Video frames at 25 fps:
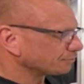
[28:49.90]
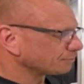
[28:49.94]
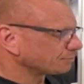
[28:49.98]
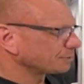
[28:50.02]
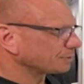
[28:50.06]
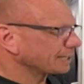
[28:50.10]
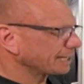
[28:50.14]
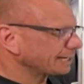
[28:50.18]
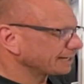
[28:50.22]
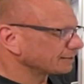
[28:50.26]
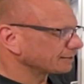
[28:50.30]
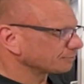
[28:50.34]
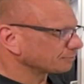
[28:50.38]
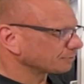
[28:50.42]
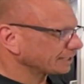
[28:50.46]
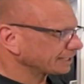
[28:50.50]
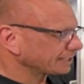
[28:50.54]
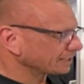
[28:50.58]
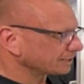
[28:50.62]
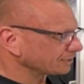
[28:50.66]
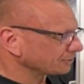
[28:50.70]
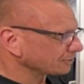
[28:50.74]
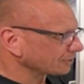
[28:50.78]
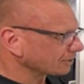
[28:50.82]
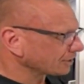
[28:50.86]
Plan
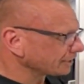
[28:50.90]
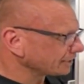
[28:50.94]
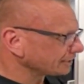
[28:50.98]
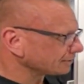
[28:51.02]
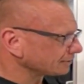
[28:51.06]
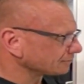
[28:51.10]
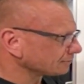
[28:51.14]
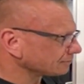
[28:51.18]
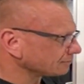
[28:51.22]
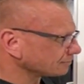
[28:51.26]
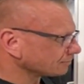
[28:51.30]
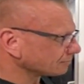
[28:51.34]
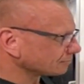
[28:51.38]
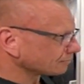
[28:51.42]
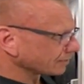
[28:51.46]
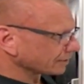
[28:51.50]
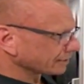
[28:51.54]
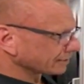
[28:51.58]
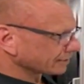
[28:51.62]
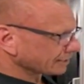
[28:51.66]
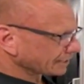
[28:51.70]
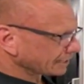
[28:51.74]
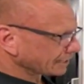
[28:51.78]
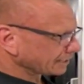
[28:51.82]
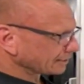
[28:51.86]
a diet,
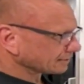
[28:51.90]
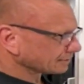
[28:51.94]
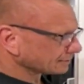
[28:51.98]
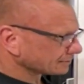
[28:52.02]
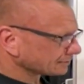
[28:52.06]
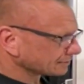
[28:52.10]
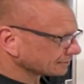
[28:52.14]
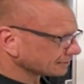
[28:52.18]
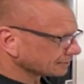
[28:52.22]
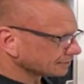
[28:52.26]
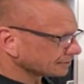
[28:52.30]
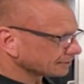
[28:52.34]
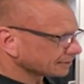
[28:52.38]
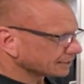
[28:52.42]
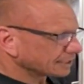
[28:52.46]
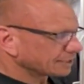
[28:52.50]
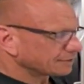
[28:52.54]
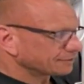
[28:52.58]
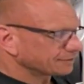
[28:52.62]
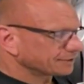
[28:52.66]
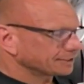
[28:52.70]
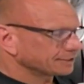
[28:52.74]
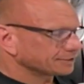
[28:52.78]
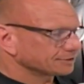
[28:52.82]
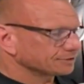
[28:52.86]
write it out,
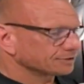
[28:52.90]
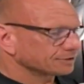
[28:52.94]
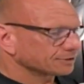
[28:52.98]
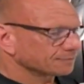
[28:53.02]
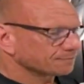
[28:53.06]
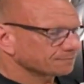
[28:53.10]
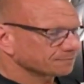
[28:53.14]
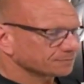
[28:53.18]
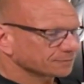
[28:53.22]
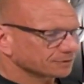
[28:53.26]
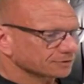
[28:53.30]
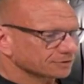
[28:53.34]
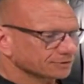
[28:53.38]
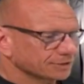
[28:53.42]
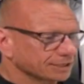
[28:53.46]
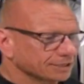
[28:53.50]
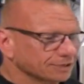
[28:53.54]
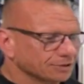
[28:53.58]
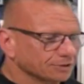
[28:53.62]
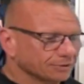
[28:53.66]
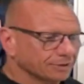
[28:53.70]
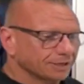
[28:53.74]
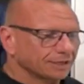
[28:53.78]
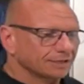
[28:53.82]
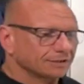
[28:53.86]
and then
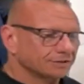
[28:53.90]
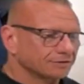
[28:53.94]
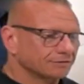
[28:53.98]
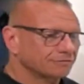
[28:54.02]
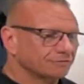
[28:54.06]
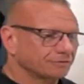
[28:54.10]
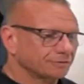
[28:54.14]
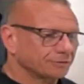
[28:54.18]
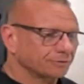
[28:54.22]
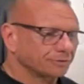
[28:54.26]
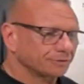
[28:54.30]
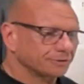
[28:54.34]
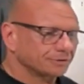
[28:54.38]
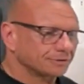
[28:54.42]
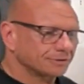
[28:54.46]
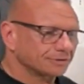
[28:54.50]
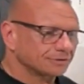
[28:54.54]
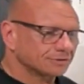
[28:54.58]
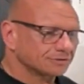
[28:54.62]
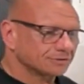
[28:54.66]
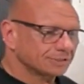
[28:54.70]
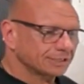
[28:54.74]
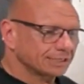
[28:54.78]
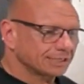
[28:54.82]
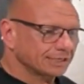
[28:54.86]
look at the food,
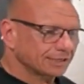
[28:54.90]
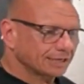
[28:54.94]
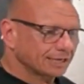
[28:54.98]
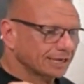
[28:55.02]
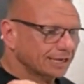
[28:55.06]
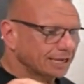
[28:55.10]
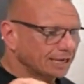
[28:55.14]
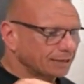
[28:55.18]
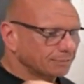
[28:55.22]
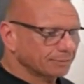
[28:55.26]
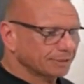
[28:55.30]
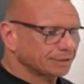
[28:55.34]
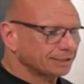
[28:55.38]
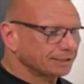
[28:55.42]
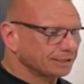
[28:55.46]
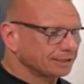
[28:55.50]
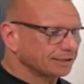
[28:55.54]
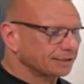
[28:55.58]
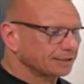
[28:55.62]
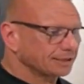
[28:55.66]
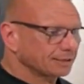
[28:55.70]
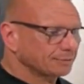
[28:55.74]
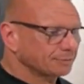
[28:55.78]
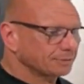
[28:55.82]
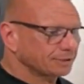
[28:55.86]
see, okay, how
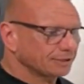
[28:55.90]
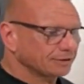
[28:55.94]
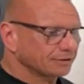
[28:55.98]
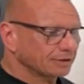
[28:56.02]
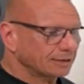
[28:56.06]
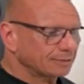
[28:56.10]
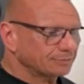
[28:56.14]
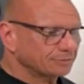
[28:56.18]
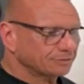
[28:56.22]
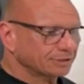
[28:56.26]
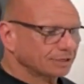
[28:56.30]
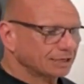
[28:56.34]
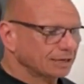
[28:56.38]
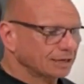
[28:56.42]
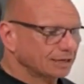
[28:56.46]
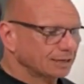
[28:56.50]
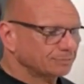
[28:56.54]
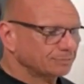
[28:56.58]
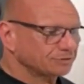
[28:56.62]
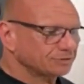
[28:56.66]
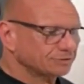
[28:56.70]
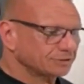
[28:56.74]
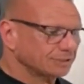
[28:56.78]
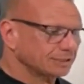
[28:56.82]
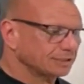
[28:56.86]
many grams of
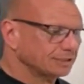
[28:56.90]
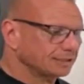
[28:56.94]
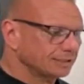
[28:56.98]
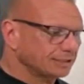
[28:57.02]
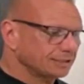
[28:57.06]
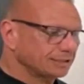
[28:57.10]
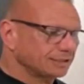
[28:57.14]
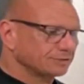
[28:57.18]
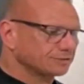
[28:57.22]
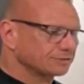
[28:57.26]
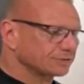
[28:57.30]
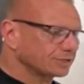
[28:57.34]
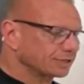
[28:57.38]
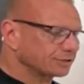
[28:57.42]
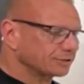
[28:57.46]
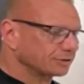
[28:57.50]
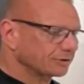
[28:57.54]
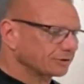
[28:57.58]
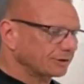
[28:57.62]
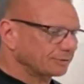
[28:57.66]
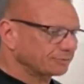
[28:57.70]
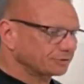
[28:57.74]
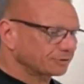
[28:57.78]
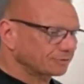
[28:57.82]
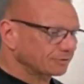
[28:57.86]
carbs is in this 100
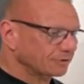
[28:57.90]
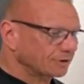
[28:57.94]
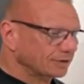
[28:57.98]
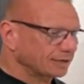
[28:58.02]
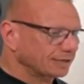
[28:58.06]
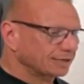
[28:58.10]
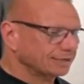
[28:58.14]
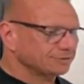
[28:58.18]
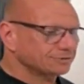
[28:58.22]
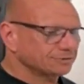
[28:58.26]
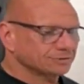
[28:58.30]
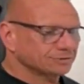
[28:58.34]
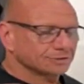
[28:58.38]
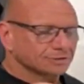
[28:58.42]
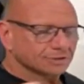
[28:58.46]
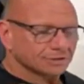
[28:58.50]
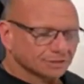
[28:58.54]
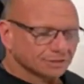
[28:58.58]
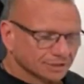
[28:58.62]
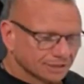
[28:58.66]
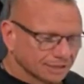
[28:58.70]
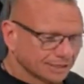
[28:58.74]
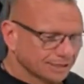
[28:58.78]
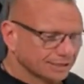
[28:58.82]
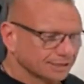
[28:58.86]
grams of rice
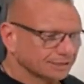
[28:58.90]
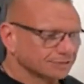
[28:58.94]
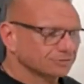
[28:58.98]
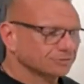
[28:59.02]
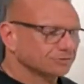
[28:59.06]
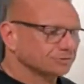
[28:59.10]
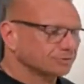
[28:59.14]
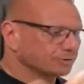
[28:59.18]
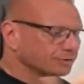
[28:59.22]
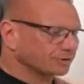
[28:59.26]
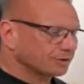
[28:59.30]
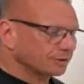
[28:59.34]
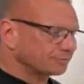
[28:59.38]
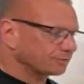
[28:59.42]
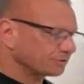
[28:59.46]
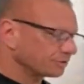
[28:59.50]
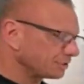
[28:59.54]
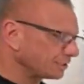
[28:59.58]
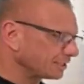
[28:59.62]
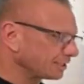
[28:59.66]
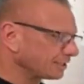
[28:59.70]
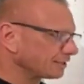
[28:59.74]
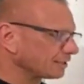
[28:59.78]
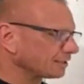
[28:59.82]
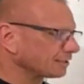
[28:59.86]
and 200 grams of
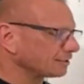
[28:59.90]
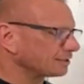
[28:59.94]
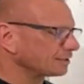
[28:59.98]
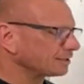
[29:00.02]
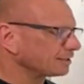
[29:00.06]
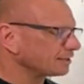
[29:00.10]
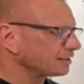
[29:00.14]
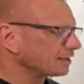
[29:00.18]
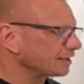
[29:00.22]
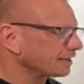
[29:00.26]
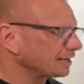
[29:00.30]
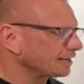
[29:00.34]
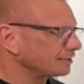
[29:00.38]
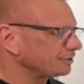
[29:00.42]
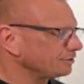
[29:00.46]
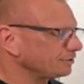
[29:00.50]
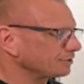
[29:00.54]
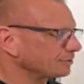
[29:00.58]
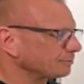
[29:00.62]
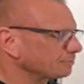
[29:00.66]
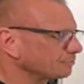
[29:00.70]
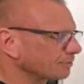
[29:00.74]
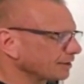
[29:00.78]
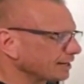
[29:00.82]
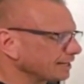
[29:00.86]
chicken, and you
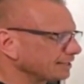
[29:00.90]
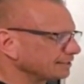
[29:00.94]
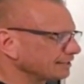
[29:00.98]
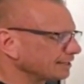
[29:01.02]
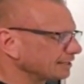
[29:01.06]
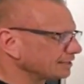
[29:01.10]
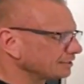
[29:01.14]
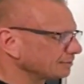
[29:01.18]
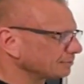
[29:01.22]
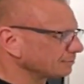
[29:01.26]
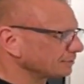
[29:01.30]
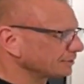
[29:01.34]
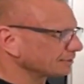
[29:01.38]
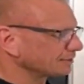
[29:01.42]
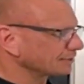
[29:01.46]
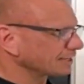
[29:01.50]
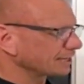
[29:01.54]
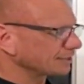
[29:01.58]
can break down your meal,